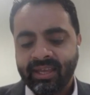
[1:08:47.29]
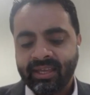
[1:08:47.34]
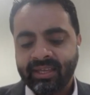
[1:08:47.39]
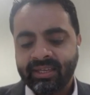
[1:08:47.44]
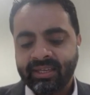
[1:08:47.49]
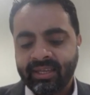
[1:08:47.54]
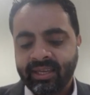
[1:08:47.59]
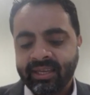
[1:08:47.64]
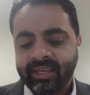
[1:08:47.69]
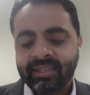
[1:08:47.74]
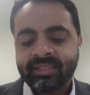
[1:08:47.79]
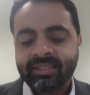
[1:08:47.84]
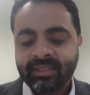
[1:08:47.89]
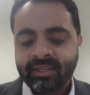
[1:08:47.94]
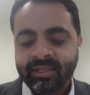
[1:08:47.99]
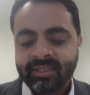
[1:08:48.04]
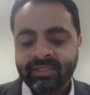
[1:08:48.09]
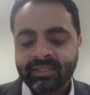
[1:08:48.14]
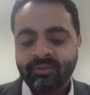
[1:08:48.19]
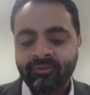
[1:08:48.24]

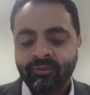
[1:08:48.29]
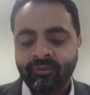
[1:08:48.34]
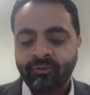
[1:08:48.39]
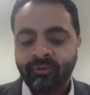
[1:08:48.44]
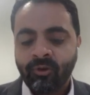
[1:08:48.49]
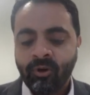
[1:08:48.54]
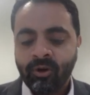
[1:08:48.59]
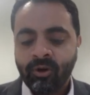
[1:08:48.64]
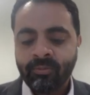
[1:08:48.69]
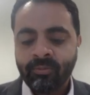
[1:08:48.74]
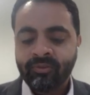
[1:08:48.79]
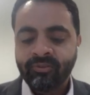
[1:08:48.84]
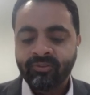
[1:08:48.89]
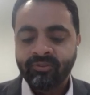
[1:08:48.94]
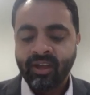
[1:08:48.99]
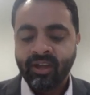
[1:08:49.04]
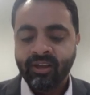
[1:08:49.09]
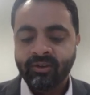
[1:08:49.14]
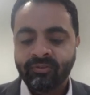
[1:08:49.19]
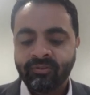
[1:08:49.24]
is a form of
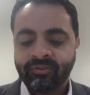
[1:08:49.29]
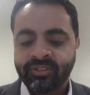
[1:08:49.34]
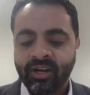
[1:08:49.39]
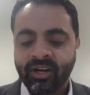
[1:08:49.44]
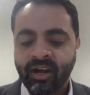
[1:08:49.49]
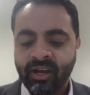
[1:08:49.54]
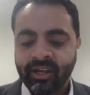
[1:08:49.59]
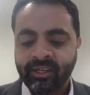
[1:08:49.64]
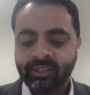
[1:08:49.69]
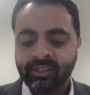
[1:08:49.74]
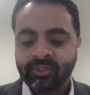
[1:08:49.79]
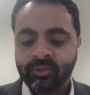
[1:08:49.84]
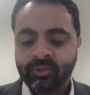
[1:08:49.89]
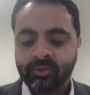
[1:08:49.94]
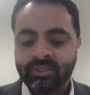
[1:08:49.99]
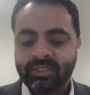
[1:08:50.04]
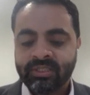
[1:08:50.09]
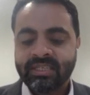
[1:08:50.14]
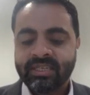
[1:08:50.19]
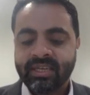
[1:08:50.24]
kind of trying to
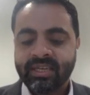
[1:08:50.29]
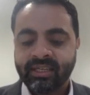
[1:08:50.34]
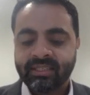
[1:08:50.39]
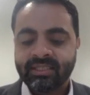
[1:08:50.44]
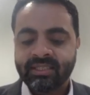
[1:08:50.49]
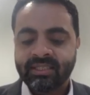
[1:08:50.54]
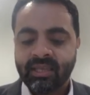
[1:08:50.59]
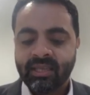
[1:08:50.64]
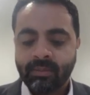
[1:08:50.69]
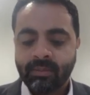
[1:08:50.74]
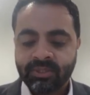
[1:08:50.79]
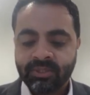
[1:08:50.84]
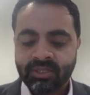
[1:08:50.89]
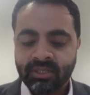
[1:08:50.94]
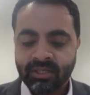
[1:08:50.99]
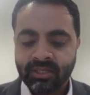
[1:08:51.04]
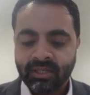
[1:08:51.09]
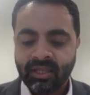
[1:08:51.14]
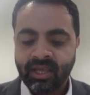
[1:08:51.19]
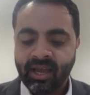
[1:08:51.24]

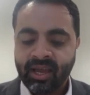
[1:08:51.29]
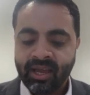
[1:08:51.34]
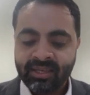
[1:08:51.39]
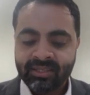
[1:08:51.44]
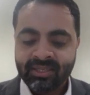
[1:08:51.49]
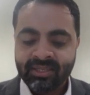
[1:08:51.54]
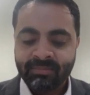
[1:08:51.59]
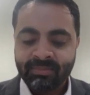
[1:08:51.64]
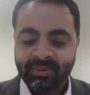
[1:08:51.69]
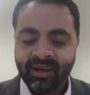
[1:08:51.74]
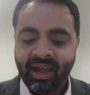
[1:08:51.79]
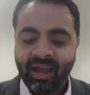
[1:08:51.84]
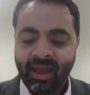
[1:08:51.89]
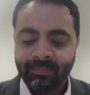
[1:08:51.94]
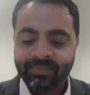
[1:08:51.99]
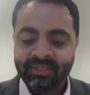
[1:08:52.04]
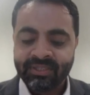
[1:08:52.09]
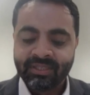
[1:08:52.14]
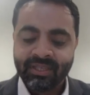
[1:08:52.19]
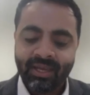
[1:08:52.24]
de-exceptionalize and
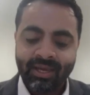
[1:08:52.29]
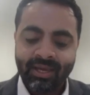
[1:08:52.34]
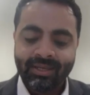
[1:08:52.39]
perhaps